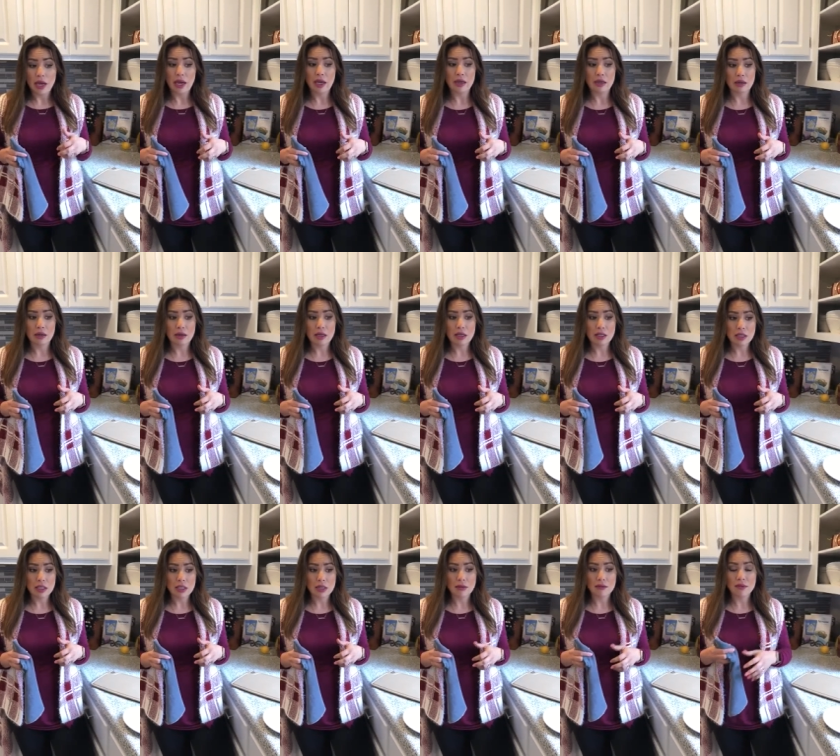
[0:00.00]
ahead and clean
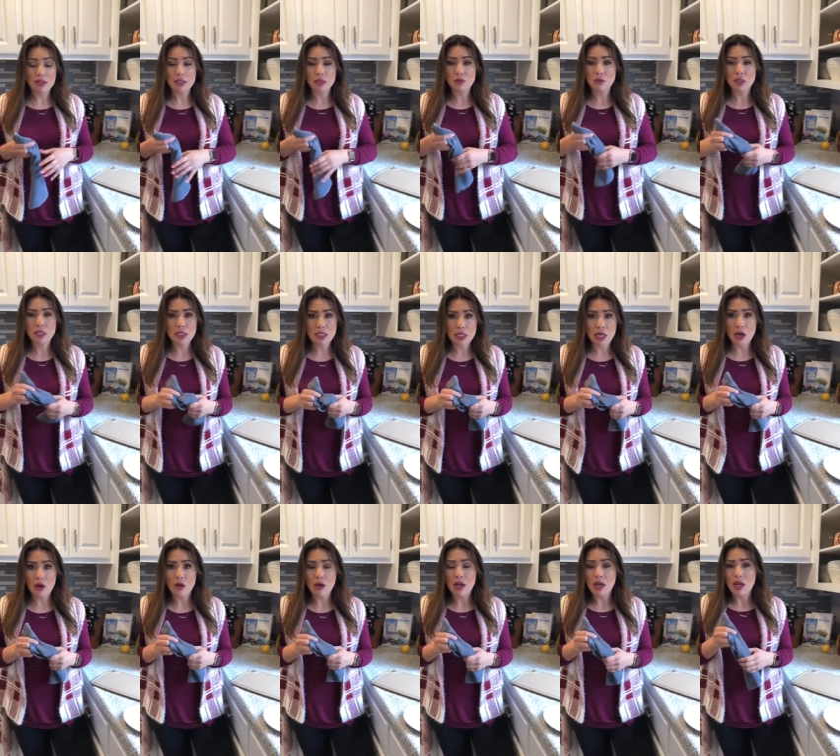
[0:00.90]
a surface, rinse it
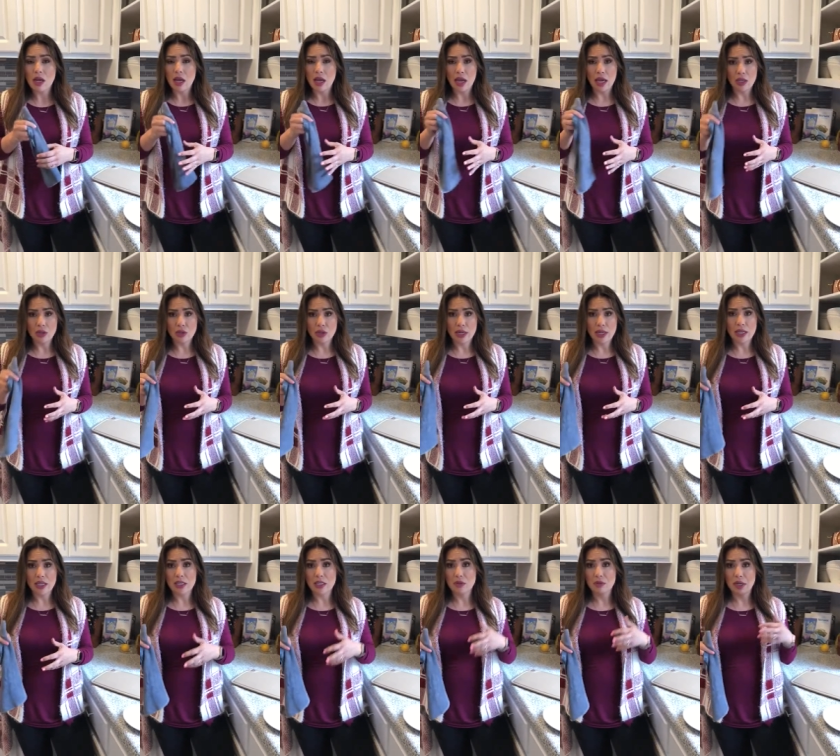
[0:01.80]
out, hang dry,
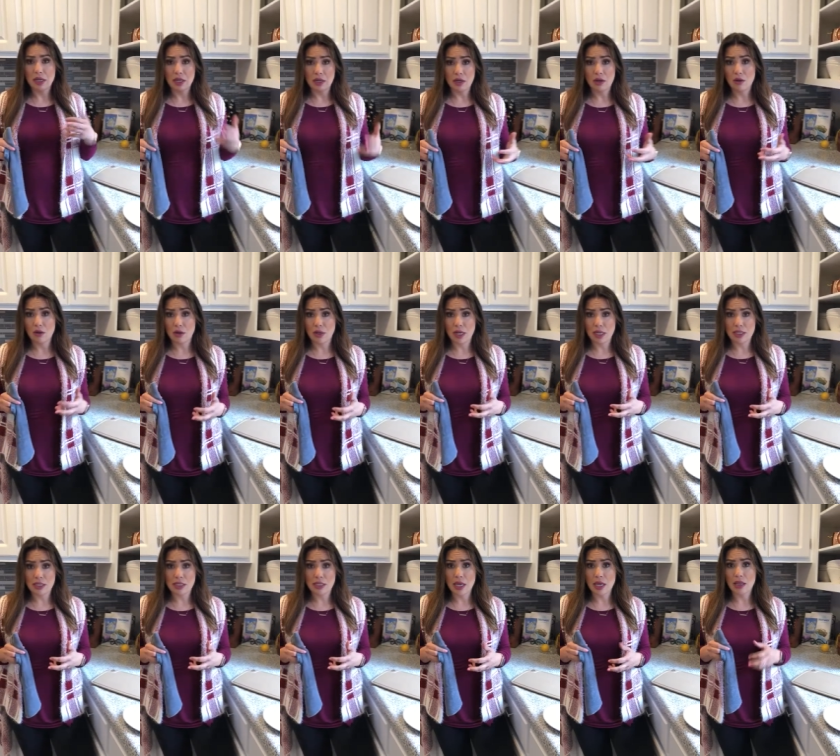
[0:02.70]
and it's ready to go the
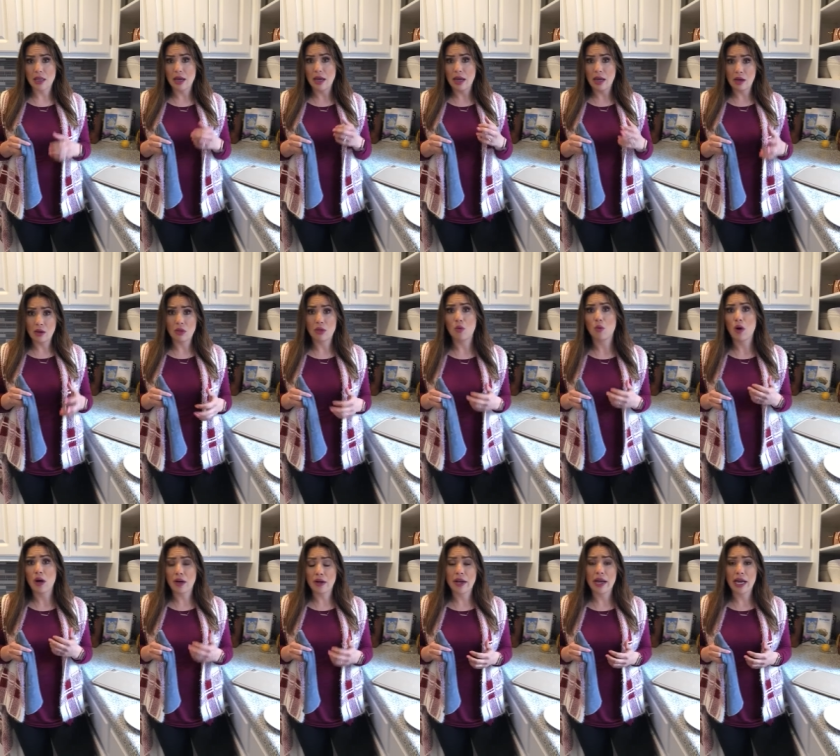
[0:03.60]
next day. The
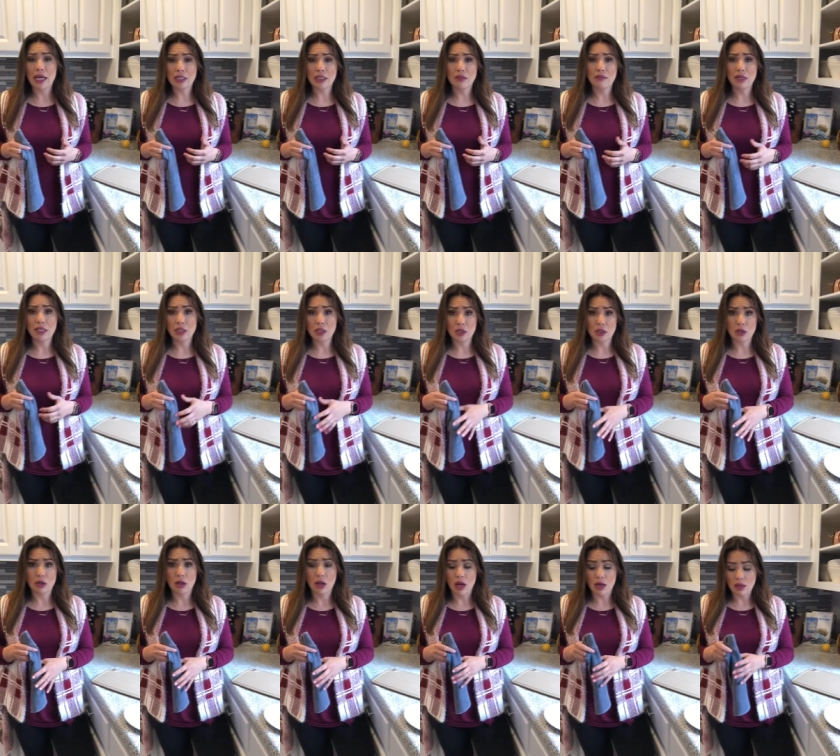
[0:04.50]
water activates your
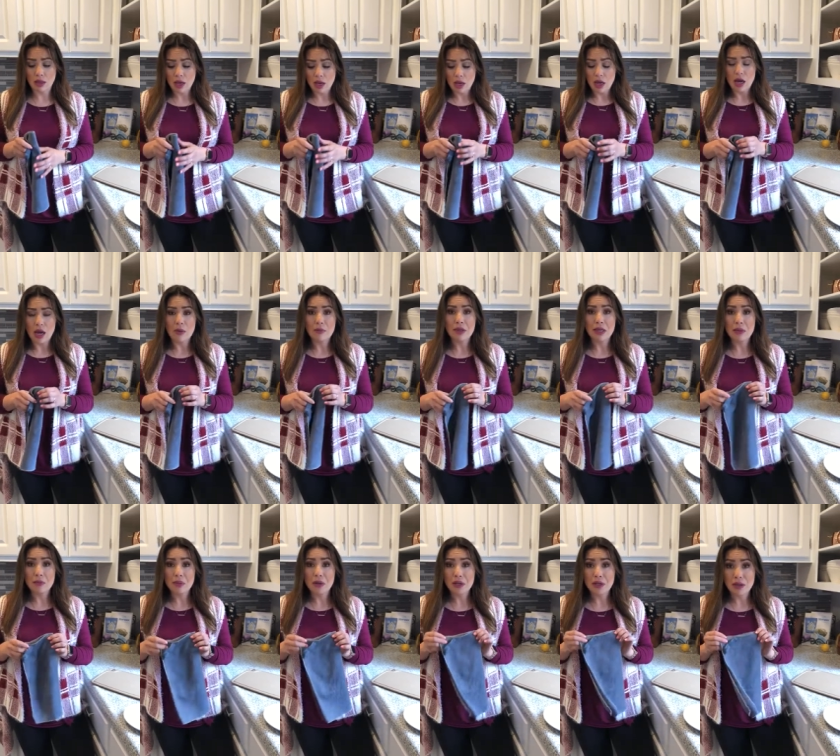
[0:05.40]
cloth. I'm
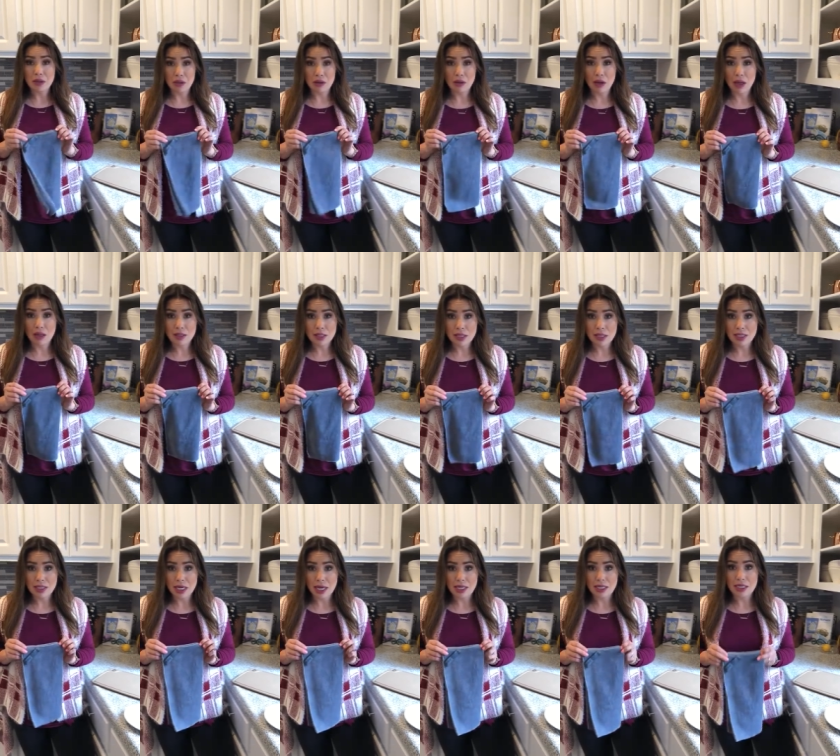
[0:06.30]
gonna put the cloth to the
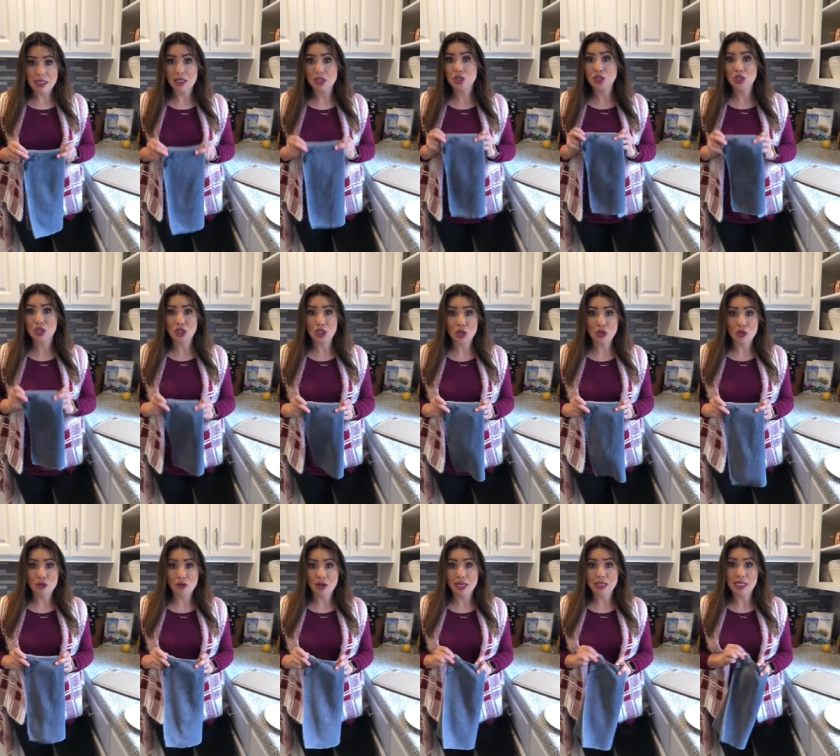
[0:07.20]
test and just show
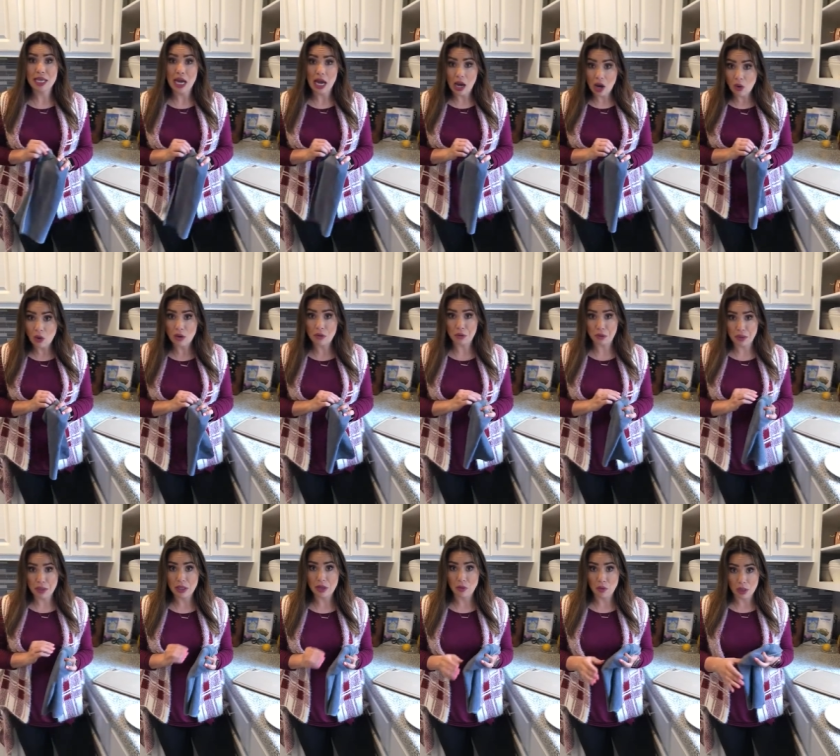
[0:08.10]
you guys how it
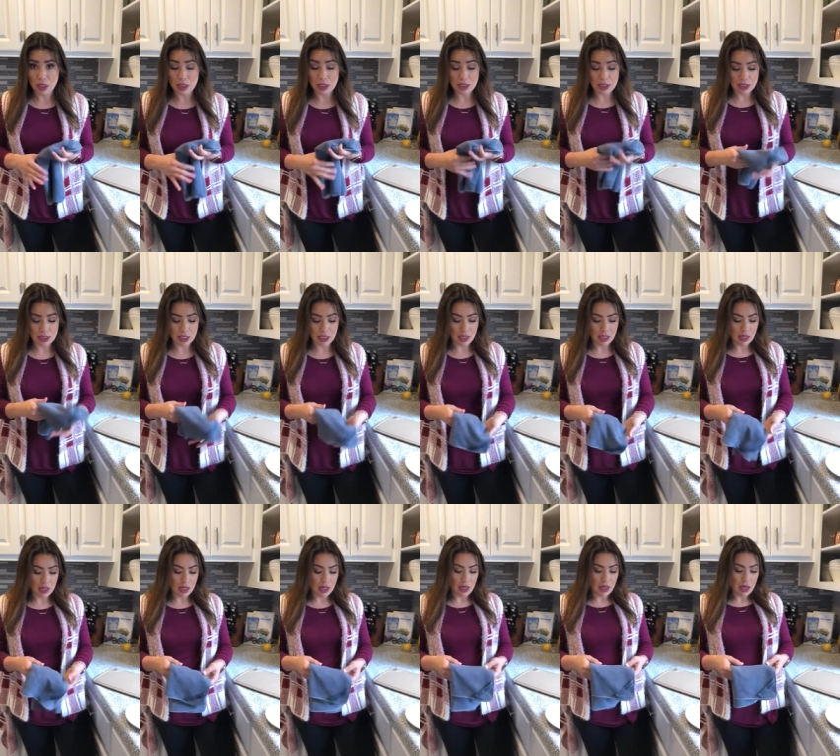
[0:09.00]
really works.
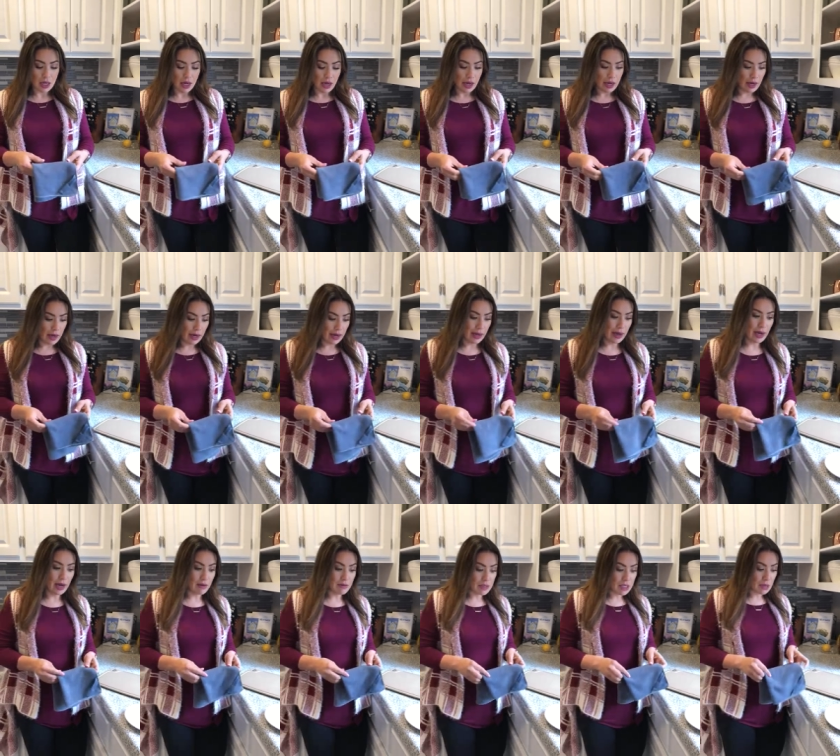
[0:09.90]
And I
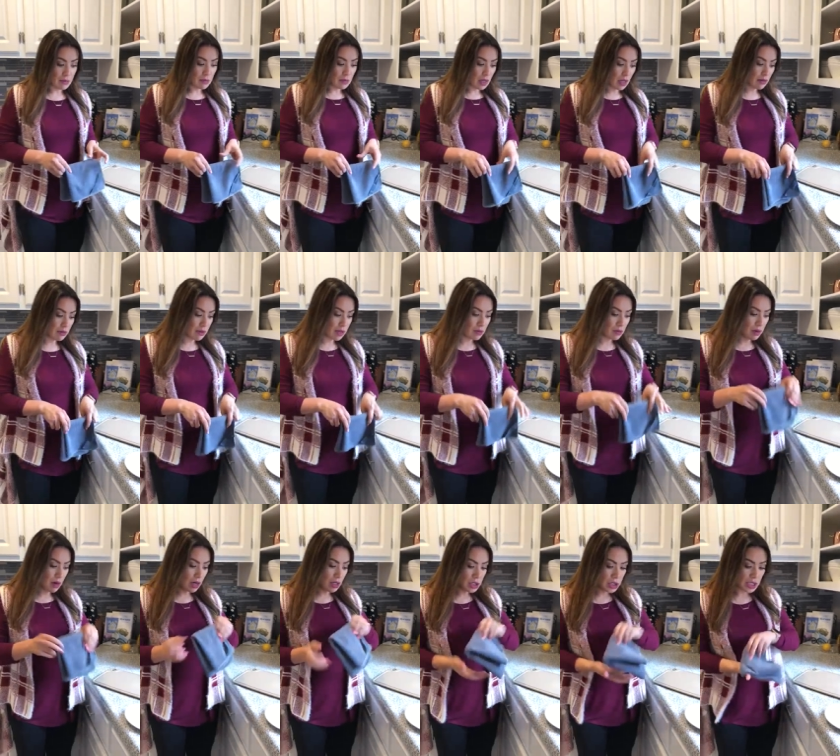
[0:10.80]
have some lovely
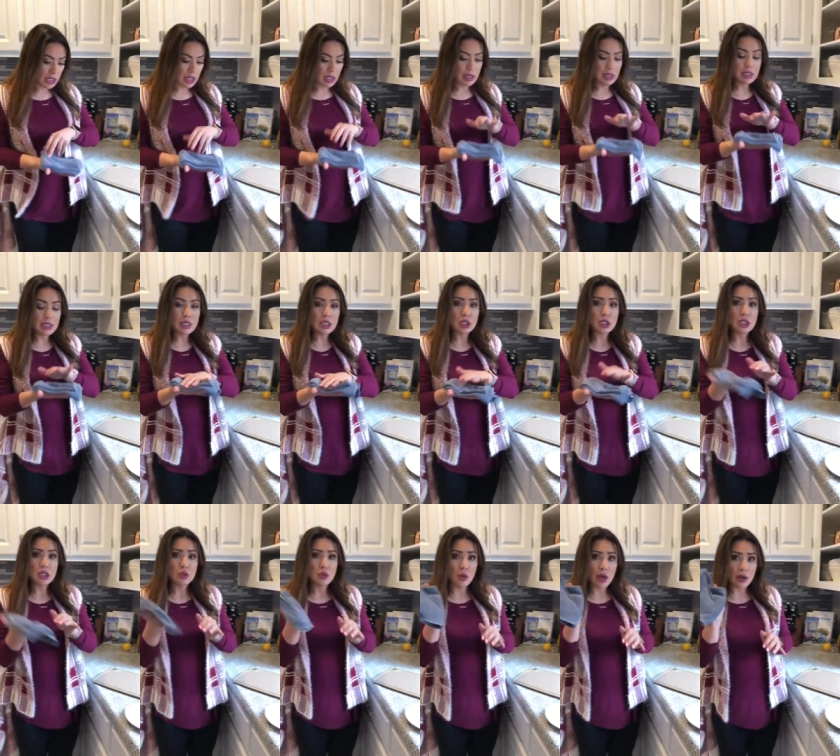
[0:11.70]
raw chicken. This is
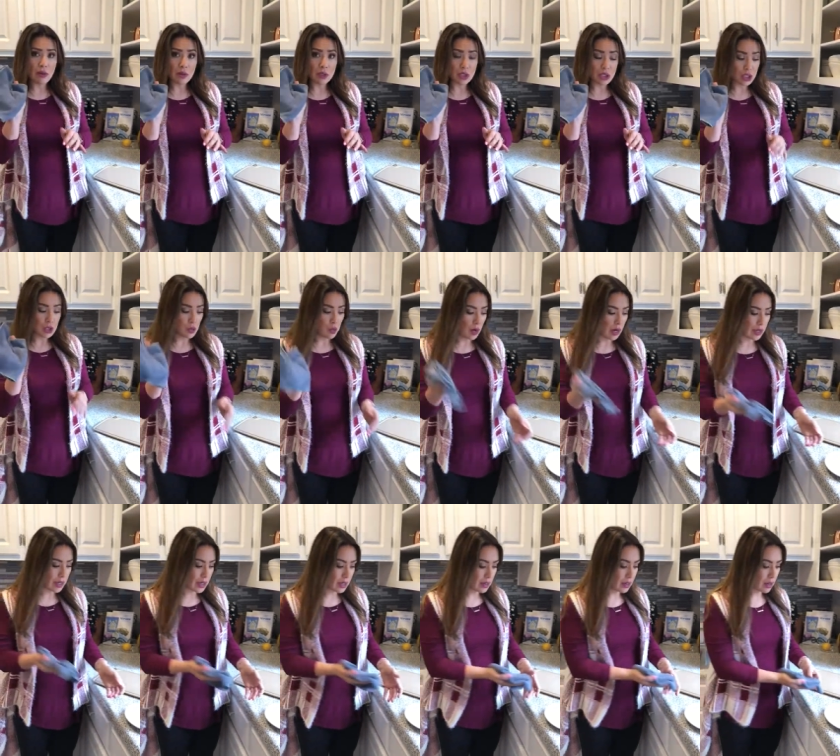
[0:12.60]
just wet with just
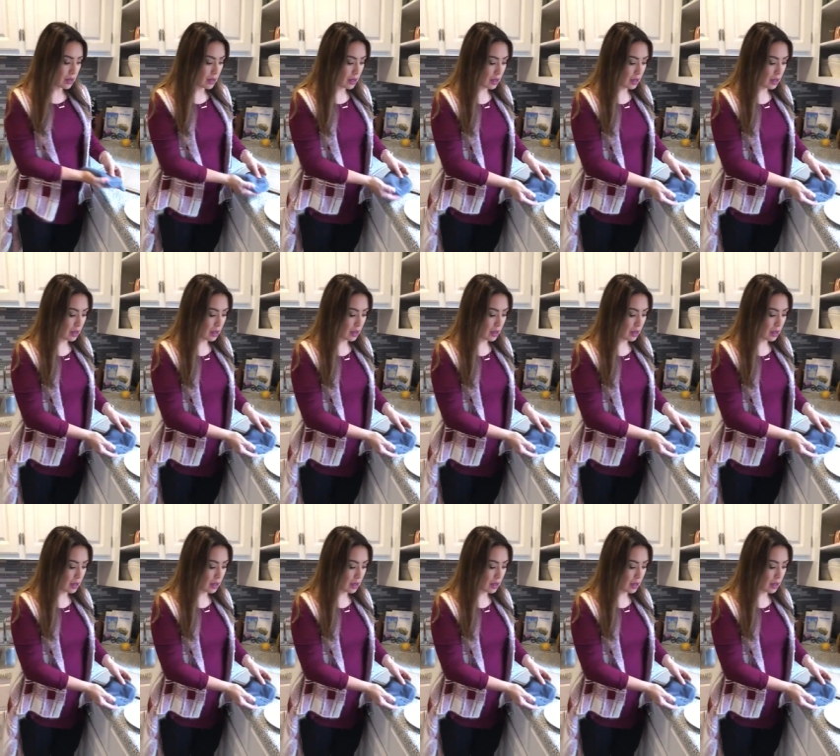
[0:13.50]
water.